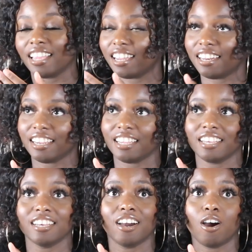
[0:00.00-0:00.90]
And
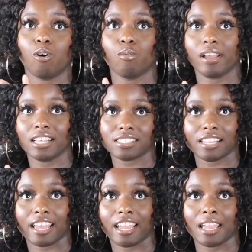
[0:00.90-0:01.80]
then on
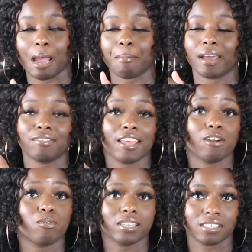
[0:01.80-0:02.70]
Wednesday I might have
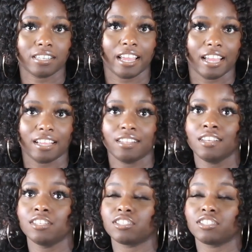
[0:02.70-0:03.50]
had a rest day,